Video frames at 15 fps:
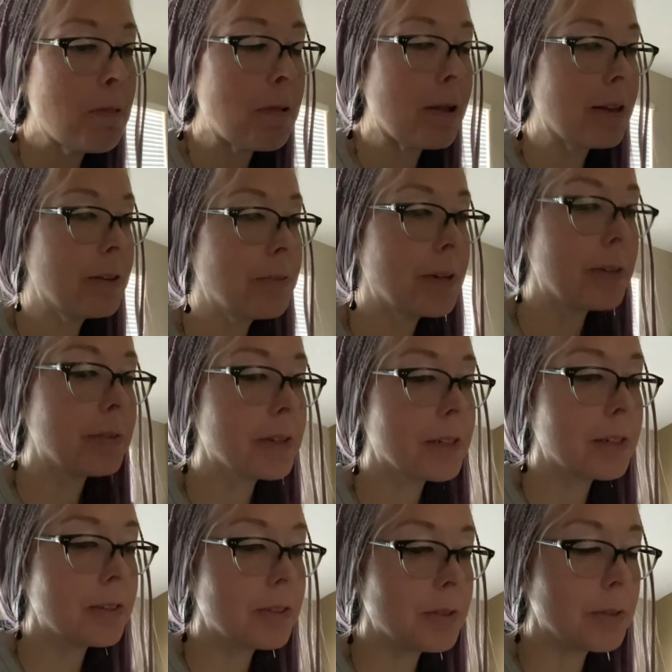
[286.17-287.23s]
Anyway, we're
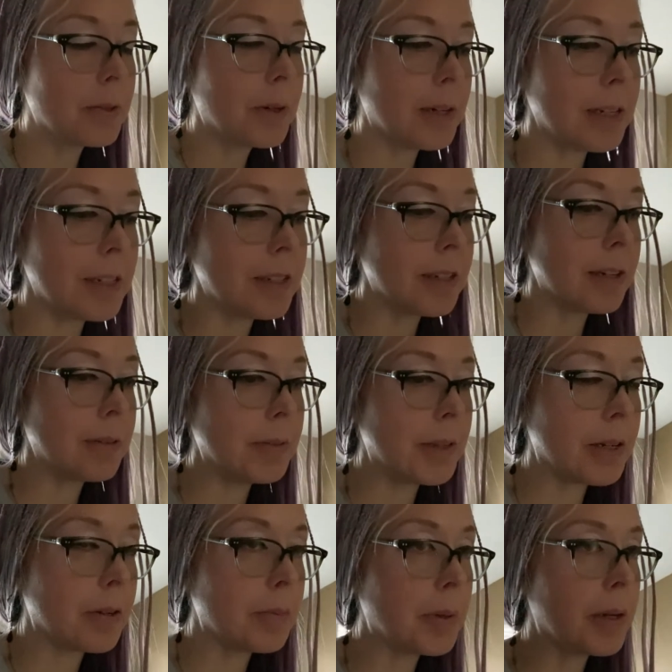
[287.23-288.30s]
gonna do quiet time, then
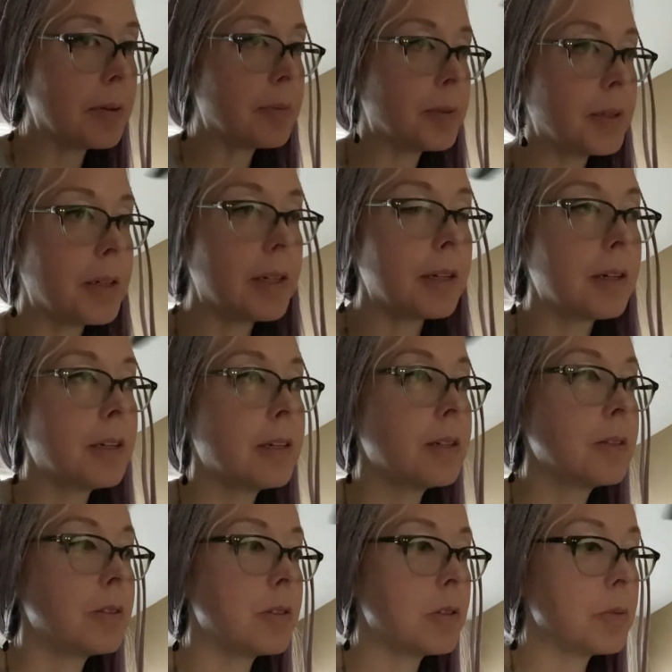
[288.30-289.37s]
I'll probably
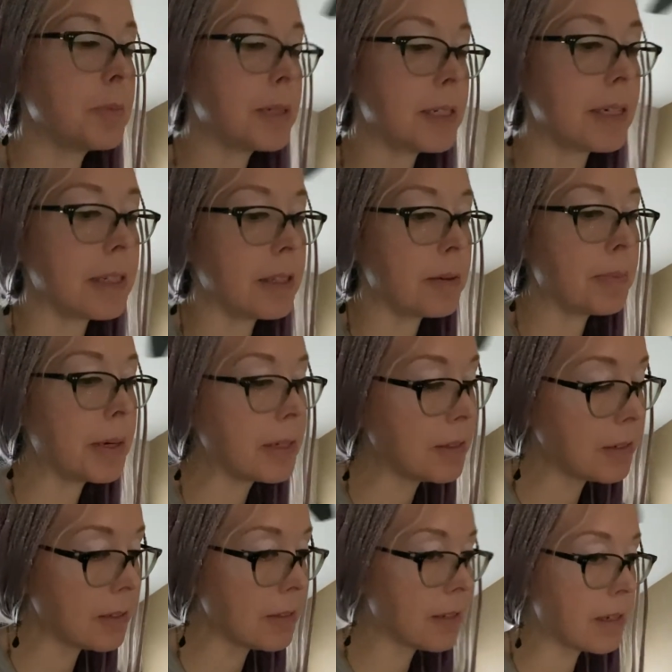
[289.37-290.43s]
do my daily
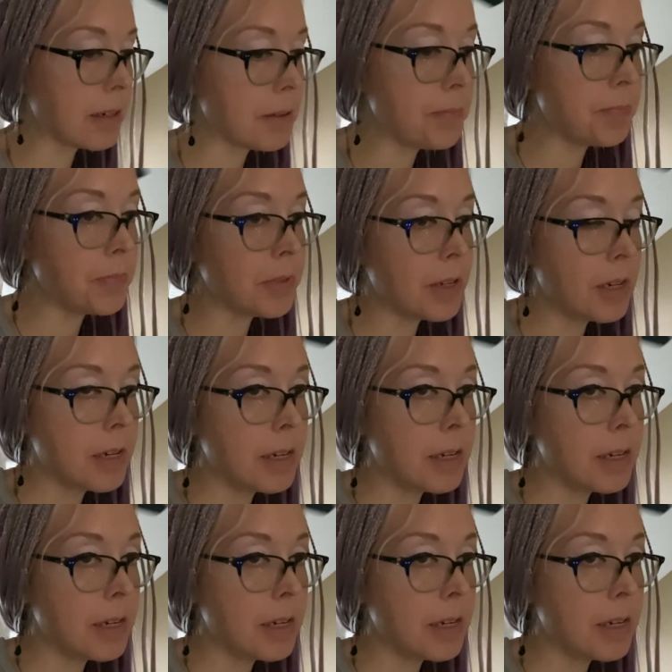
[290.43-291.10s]
painting time.